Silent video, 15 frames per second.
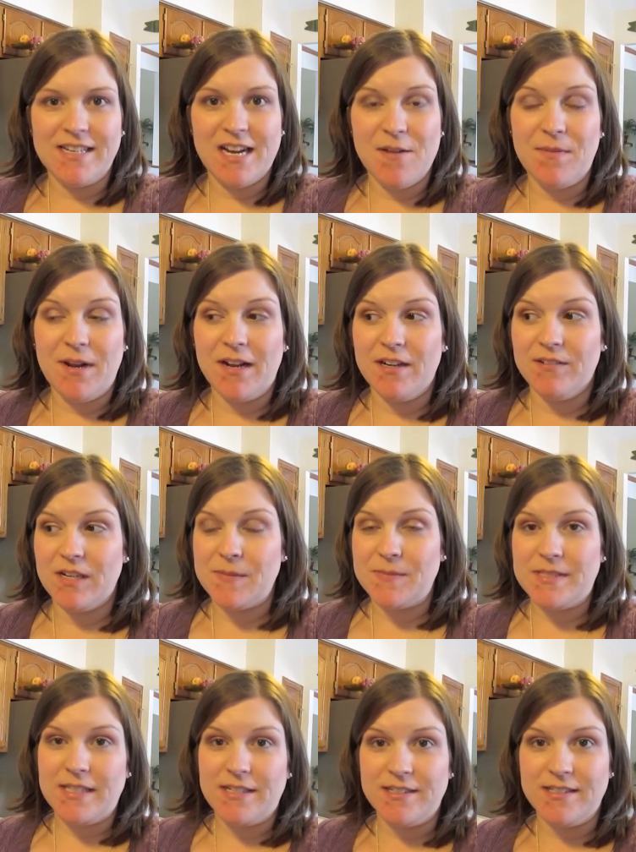time, and I'm going to run
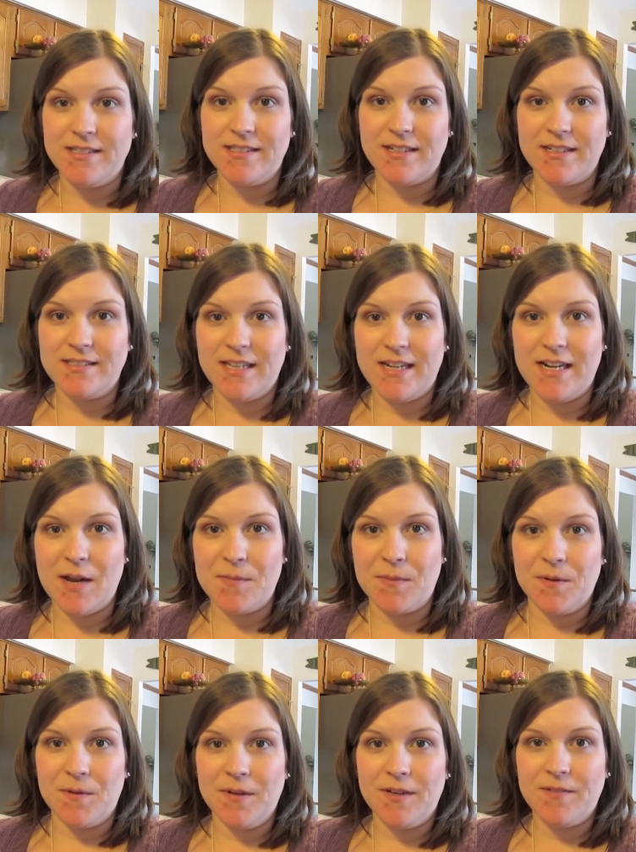upstairs and start setting up
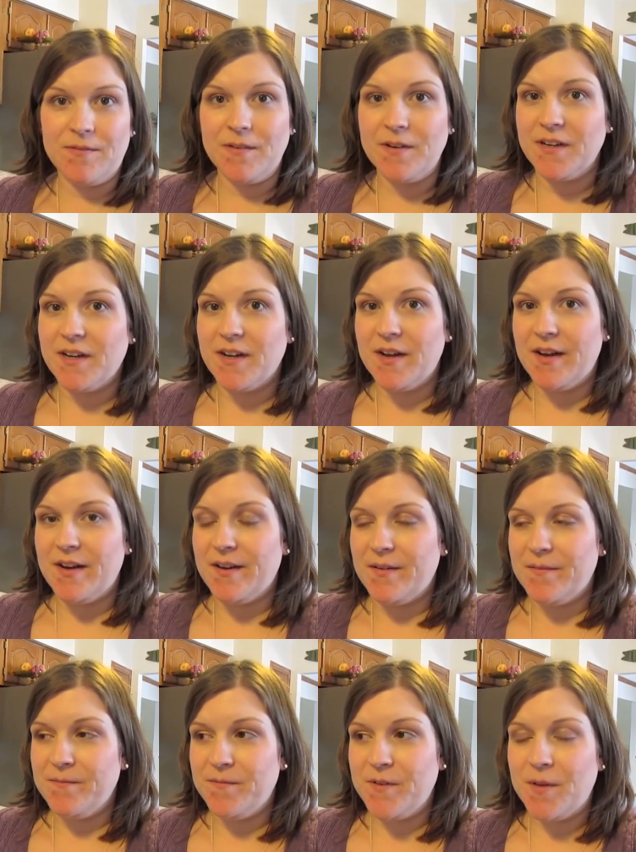real quick for um,